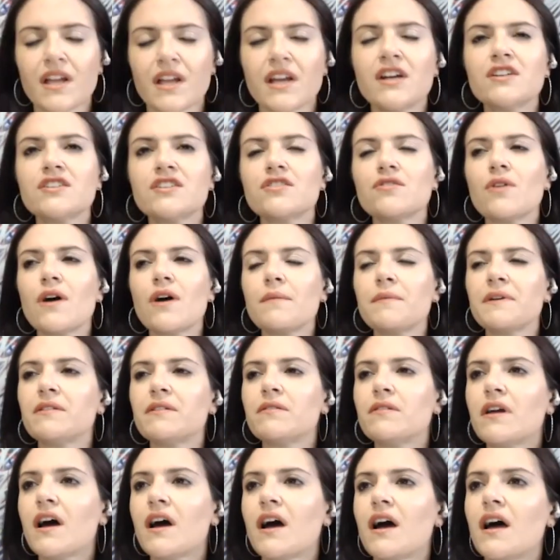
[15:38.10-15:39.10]
So,
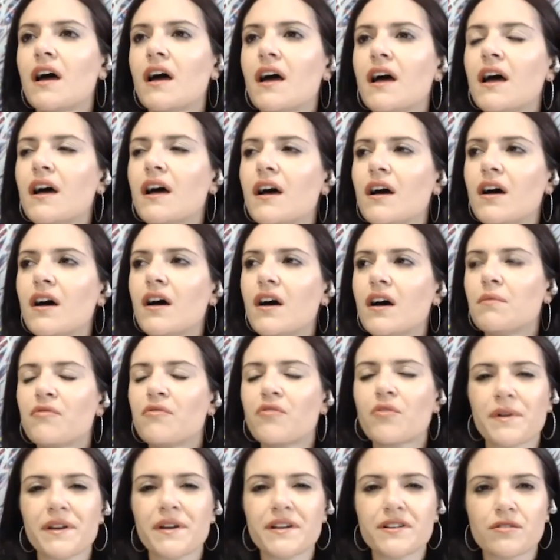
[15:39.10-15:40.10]

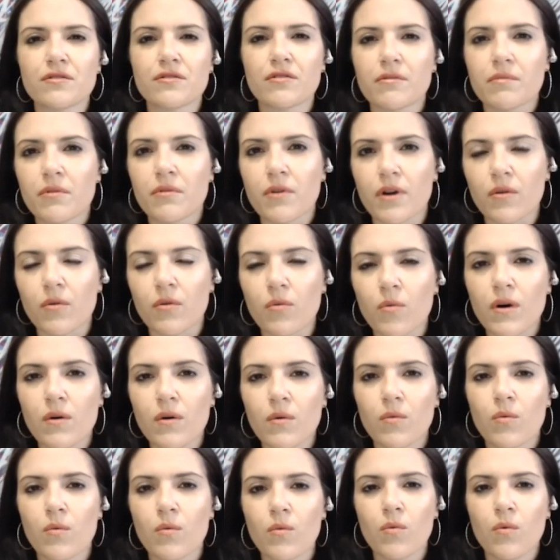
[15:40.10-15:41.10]
before we get to the report,
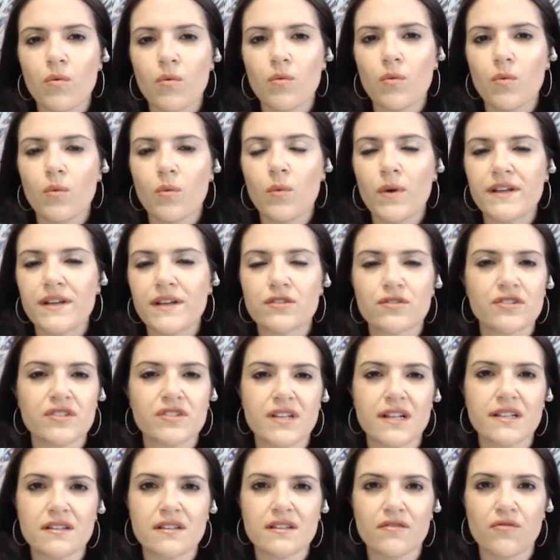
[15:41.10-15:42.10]
is there a
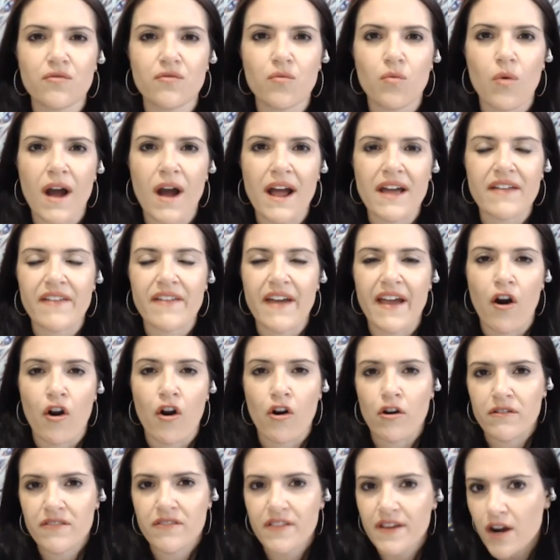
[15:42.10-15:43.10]
sense of why they
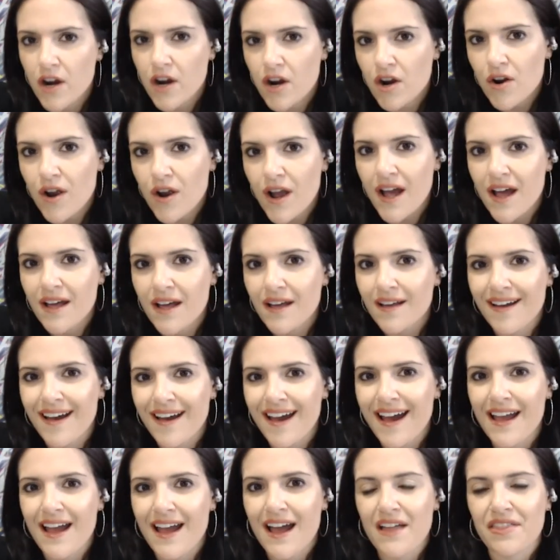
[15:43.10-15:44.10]
are there?
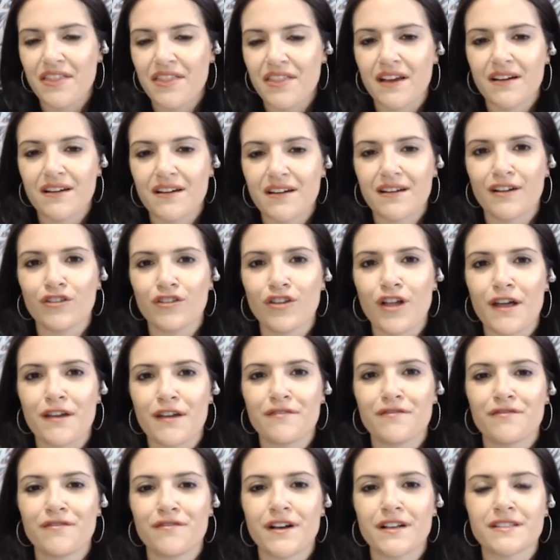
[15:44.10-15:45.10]
I think a lot
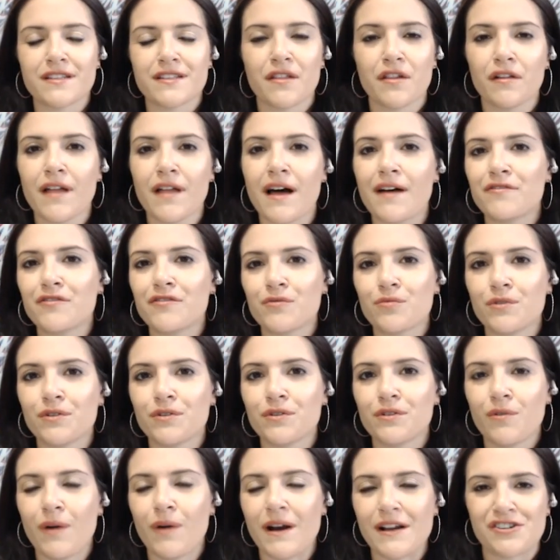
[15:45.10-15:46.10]
of us on the left
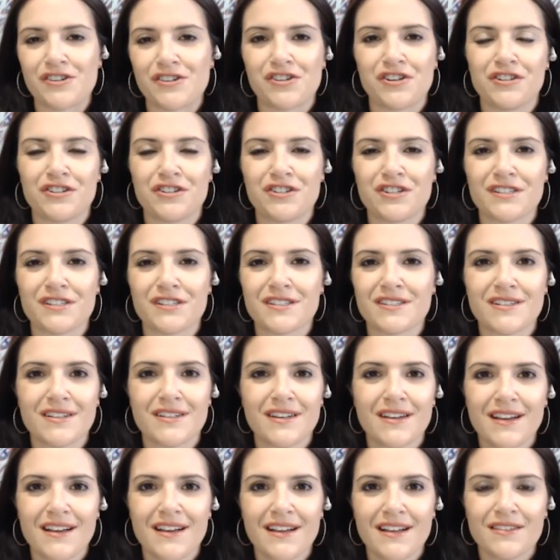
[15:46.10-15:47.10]
would question just
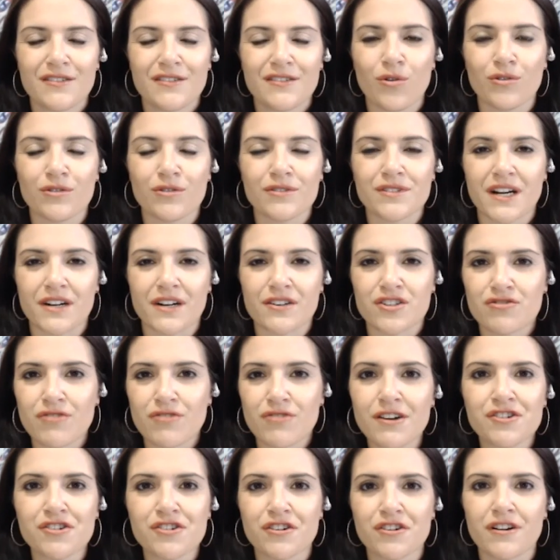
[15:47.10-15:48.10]
the whole entire
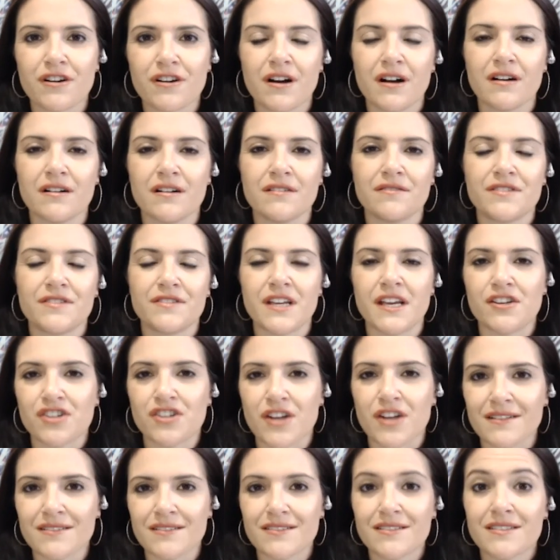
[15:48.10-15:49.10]
structure of
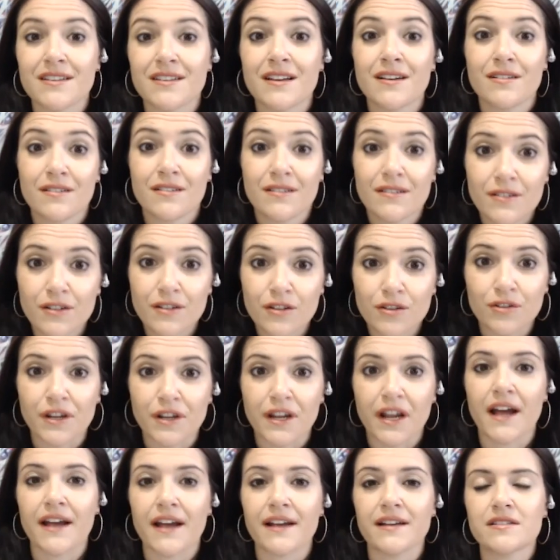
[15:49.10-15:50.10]
DHS,
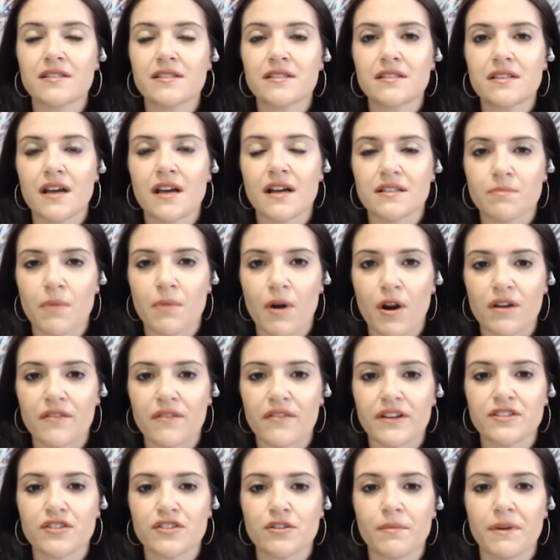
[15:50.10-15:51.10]
including ICE as part of
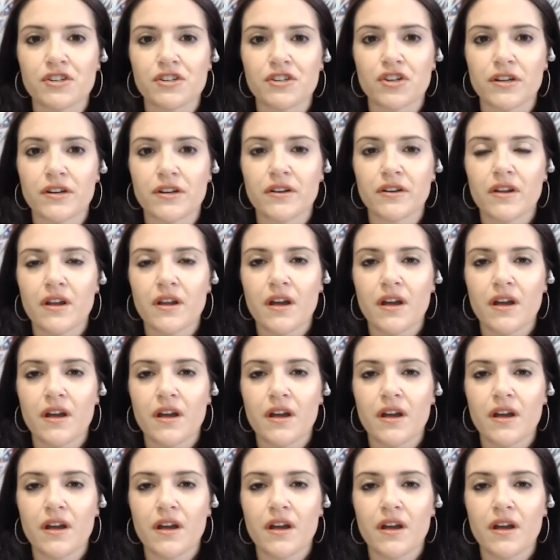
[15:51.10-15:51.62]
it, as you mentioned.